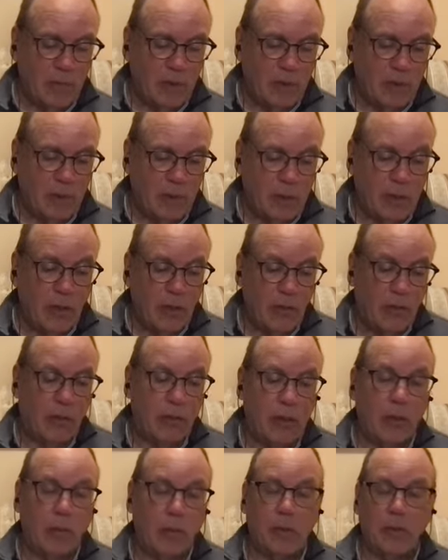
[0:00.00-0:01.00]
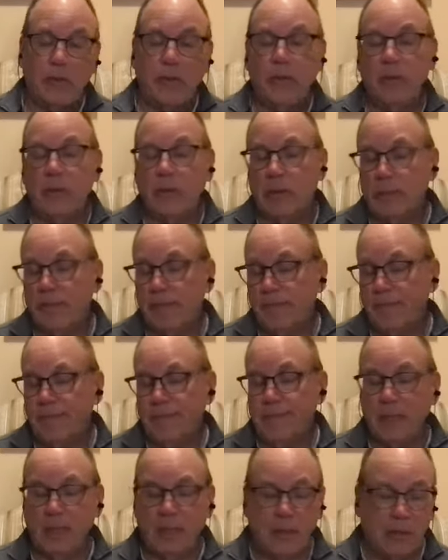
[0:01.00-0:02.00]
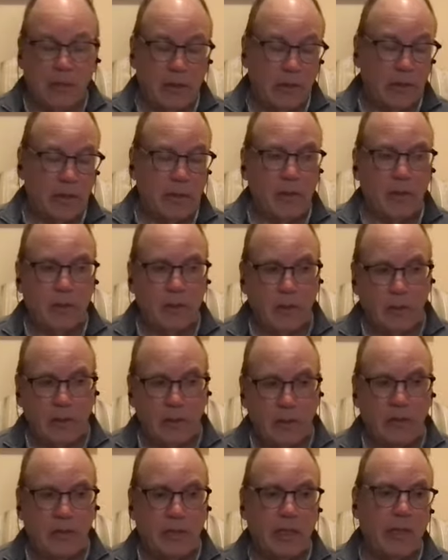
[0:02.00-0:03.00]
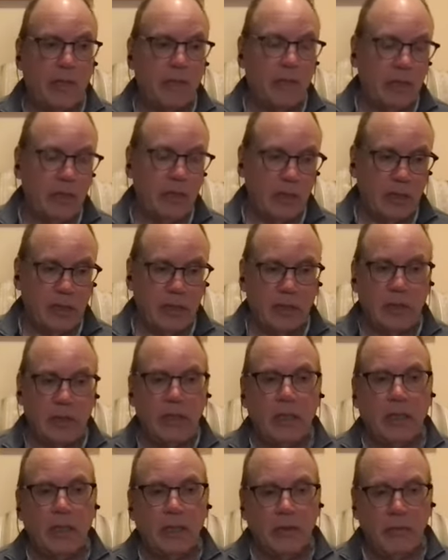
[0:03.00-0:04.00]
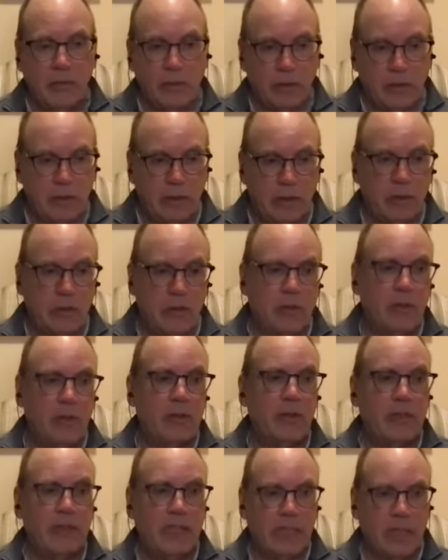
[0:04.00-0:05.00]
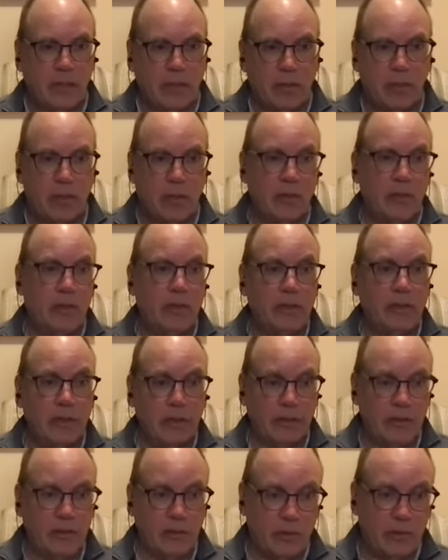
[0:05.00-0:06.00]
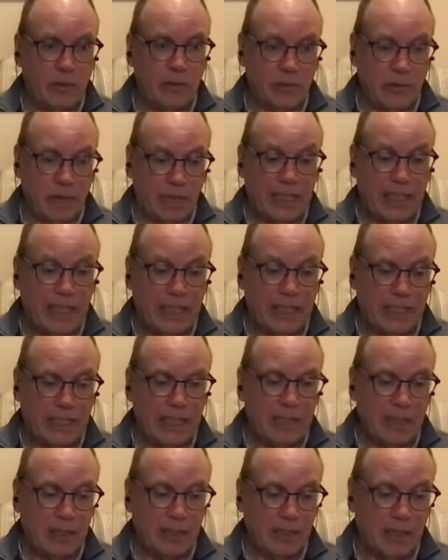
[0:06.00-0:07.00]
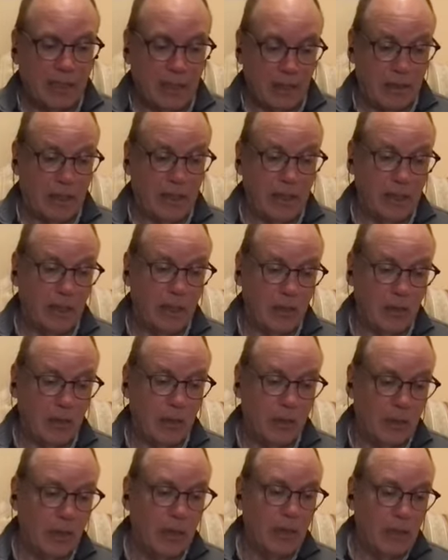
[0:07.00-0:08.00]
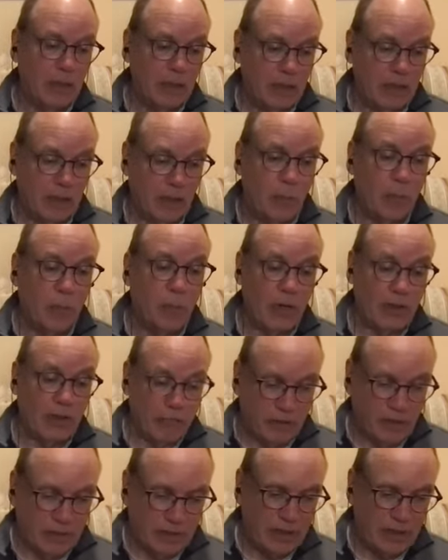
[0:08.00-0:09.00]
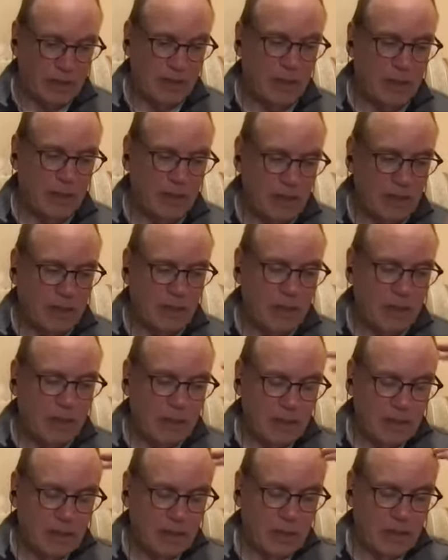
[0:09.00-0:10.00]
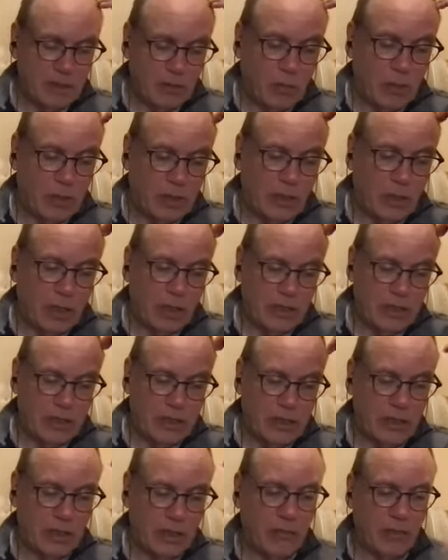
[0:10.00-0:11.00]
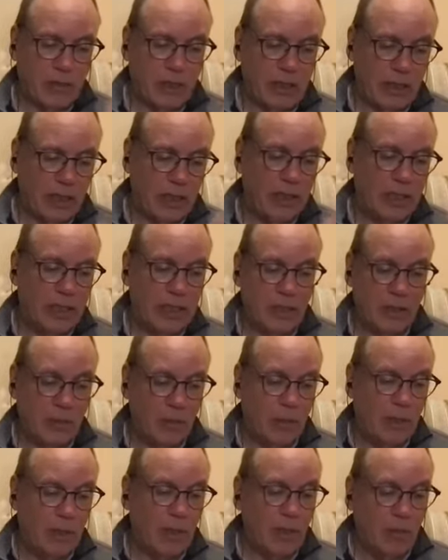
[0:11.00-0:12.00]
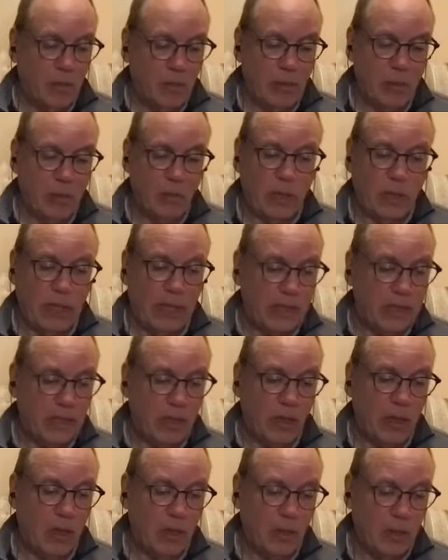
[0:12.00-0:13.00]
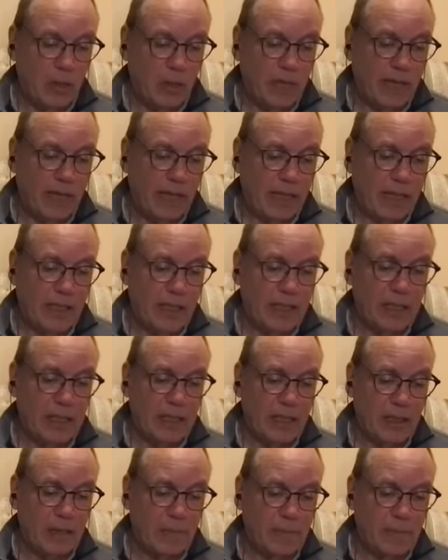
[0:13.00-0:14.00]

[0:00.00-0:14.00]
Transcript: the third noble truth, you know, the truth of suffering, the first noble truth, second noble truth is the truth of clinging and clinging to, you know, preferences is what causes suffering. And then when we let go of that clinging,